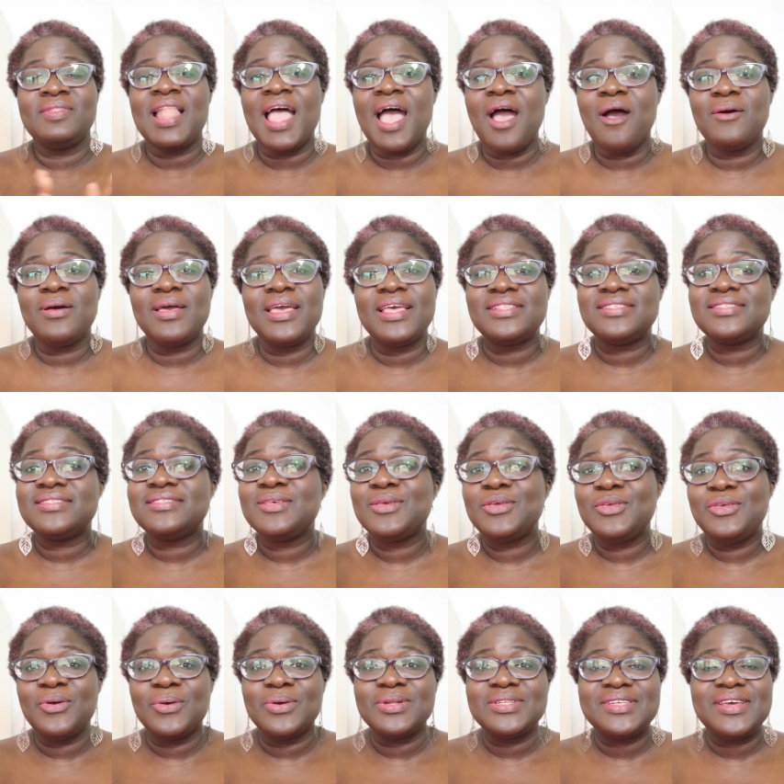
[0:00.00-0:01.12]
Now it's
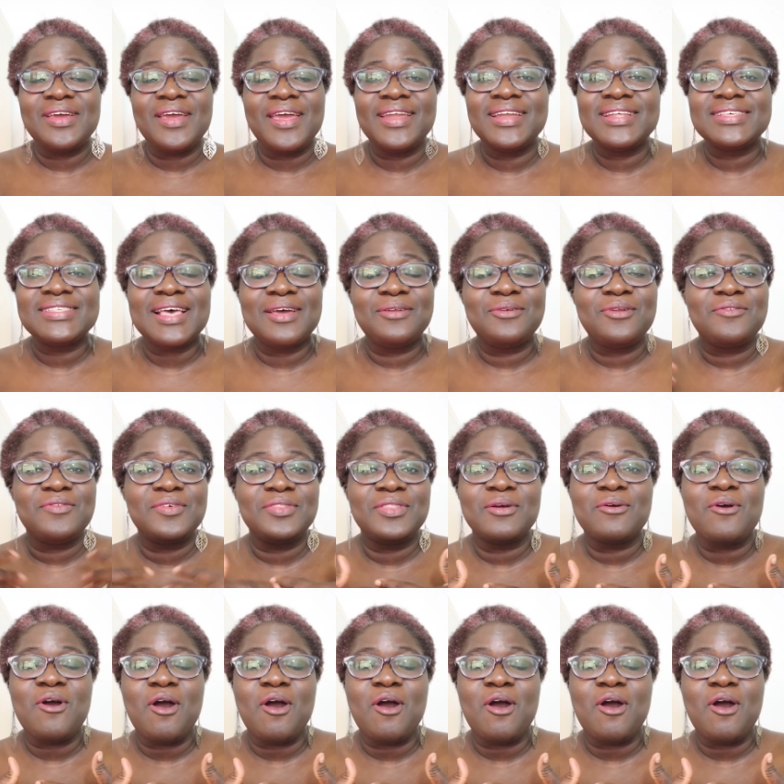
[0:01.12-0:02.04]
your turn. Sound off in the